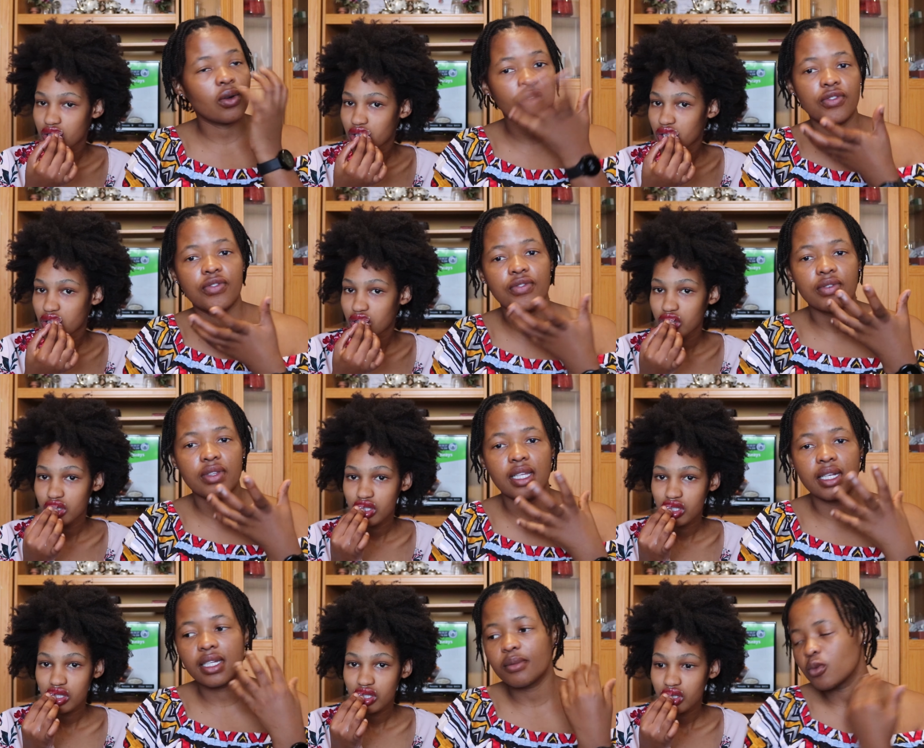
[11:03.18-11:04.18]
Speaker 1: of the
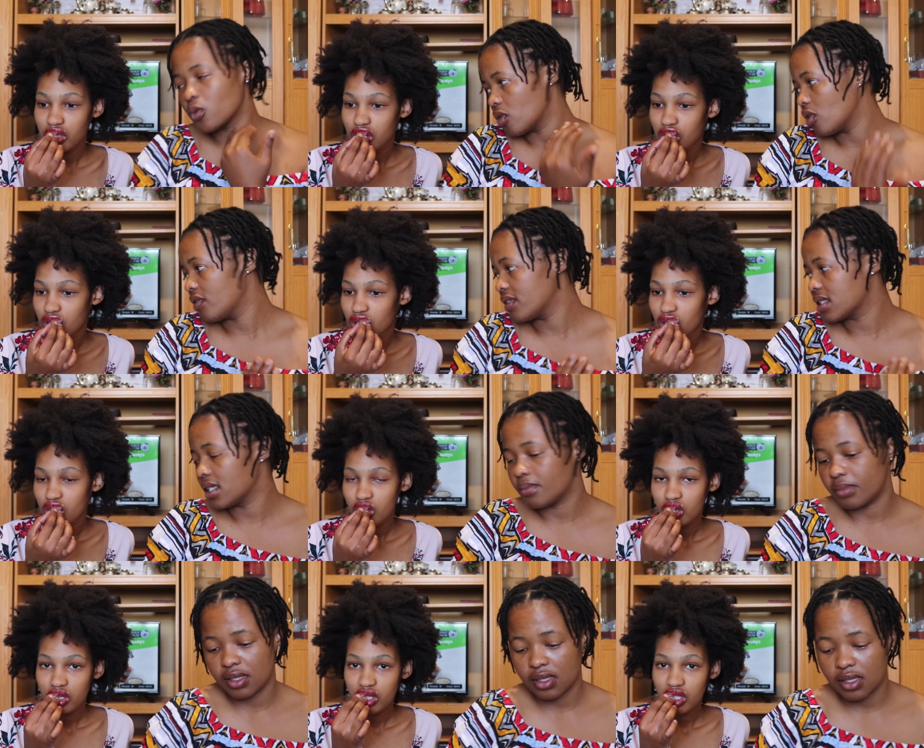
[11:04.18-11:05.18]
lip will obviously
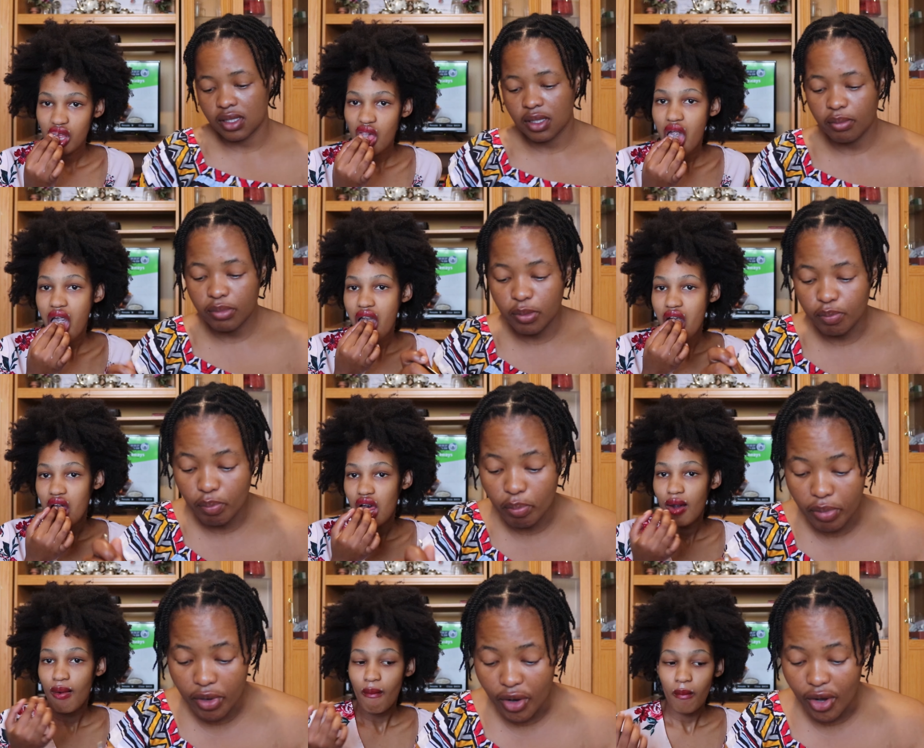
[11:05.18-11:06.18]
be
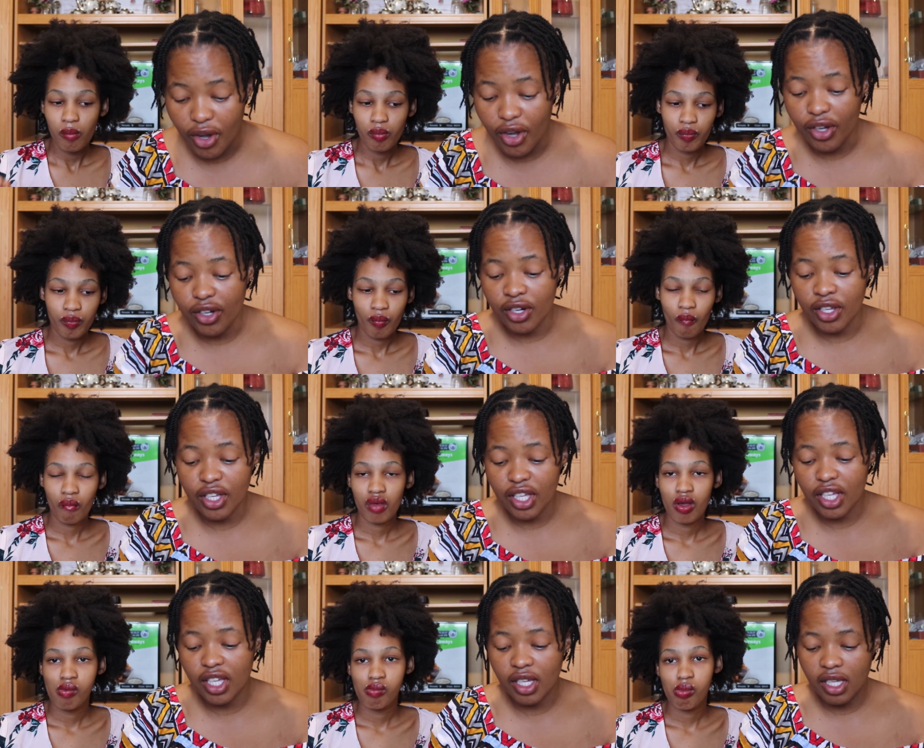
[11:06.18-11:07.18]

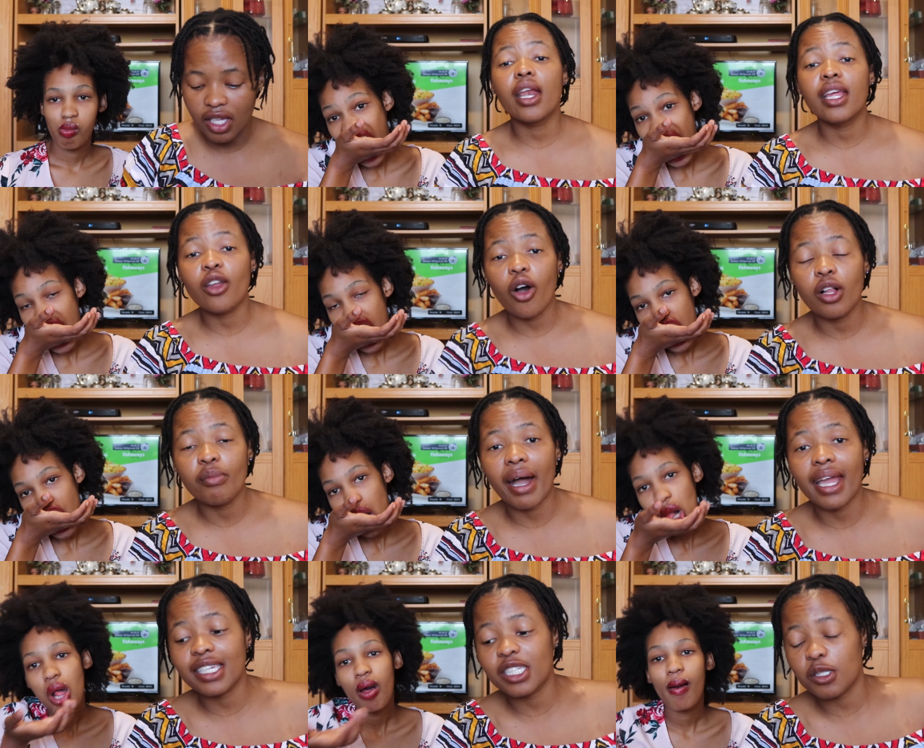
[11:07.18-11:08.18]
burning. All in all, my
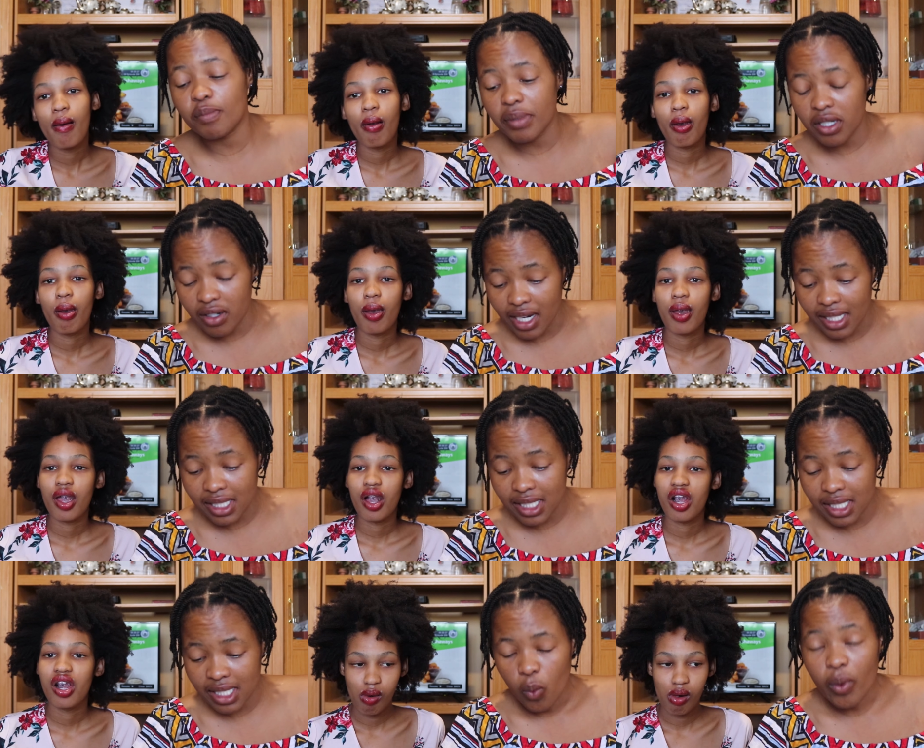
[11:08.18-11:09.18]

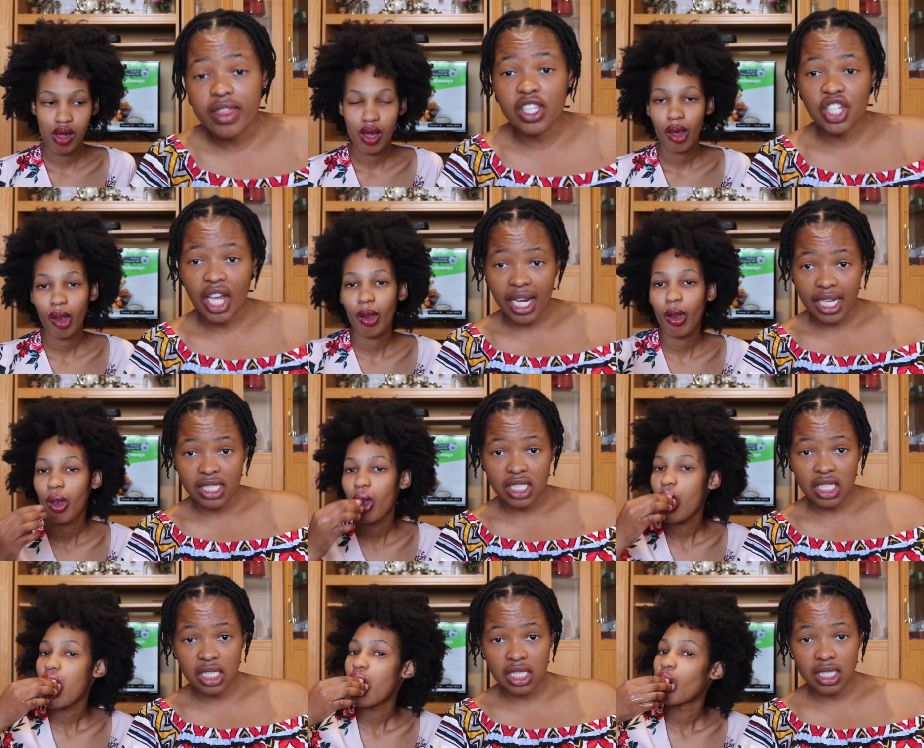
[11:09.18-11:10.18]
experience with the challenge
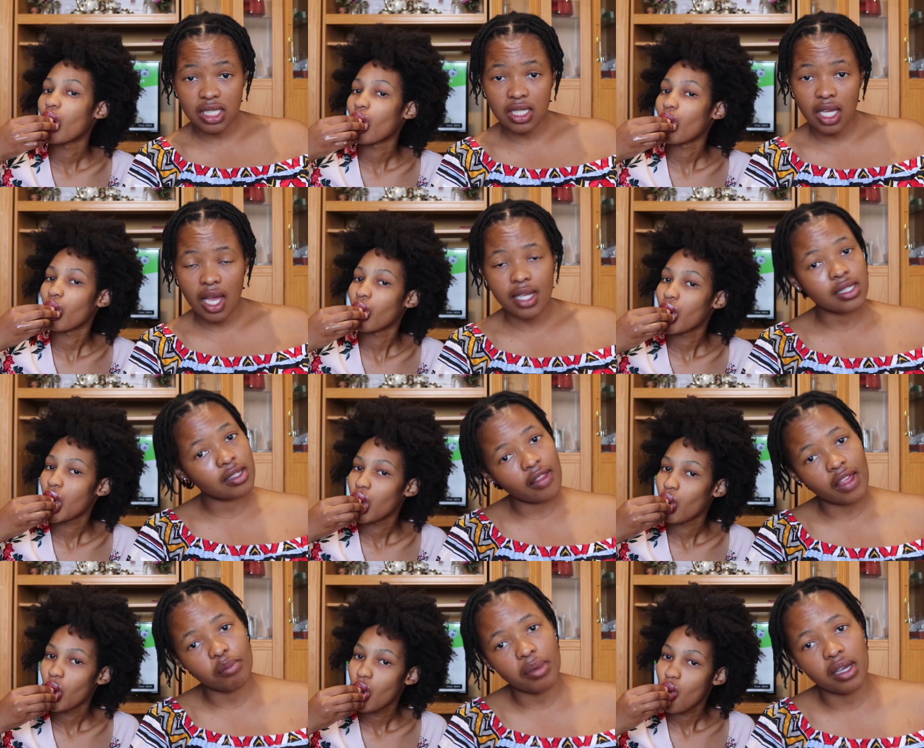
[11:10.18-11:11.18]
is it's not
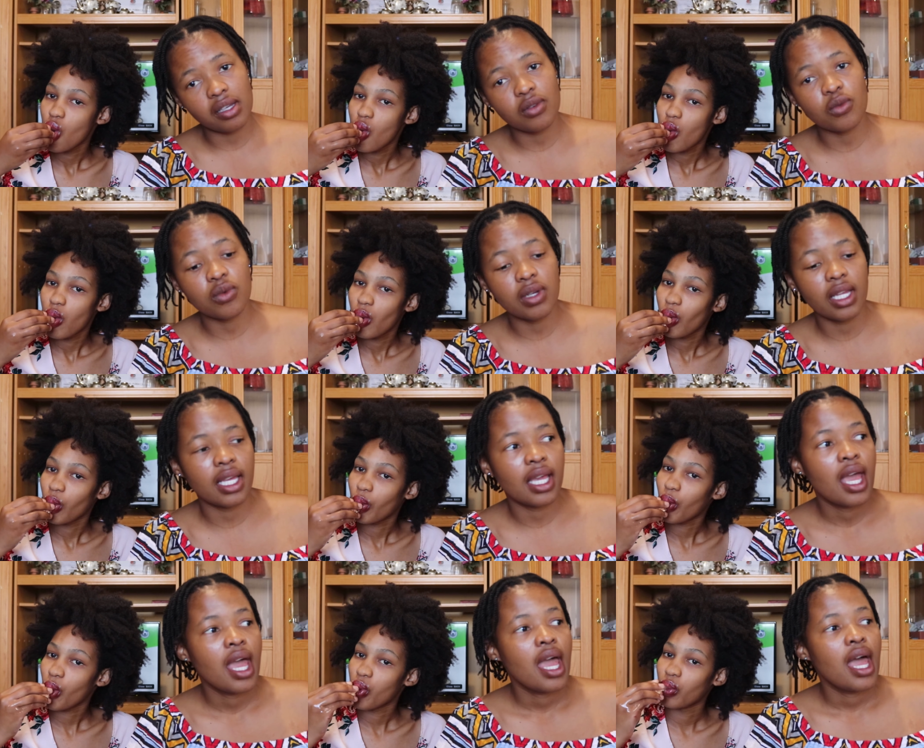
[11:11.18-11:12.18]
that bad, really.
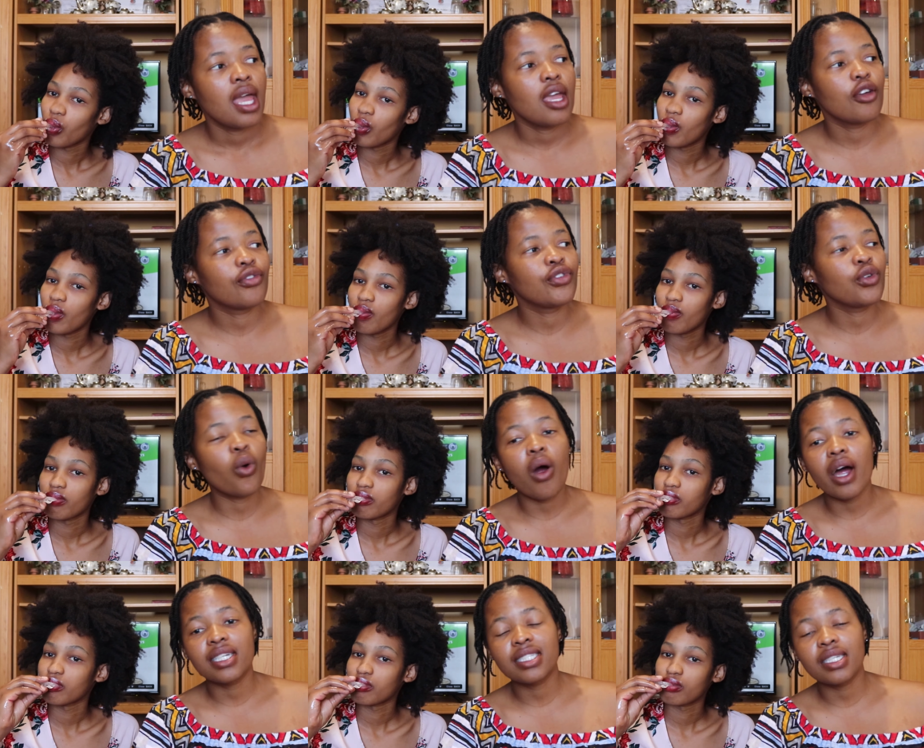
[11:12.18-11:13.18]
If you
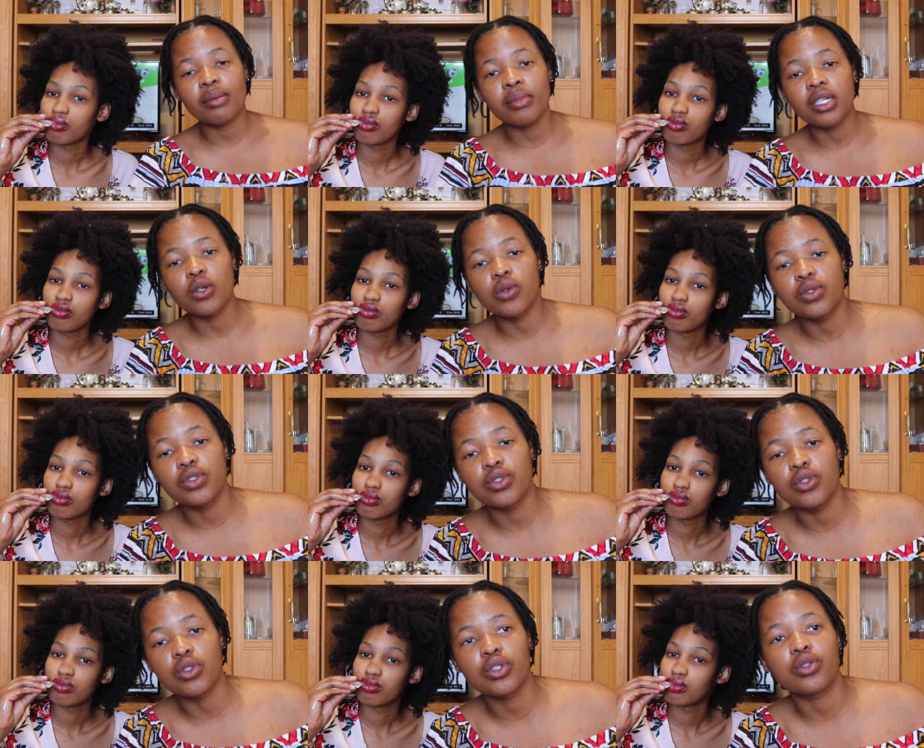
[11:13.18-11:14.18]
are somebody who's
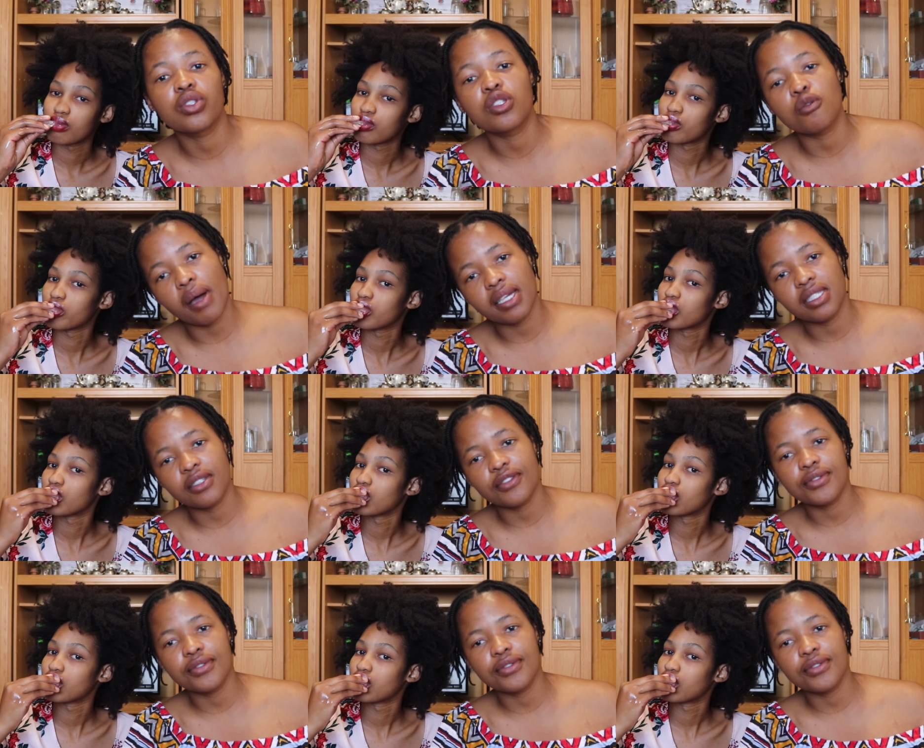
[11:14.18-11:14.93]
used to spicy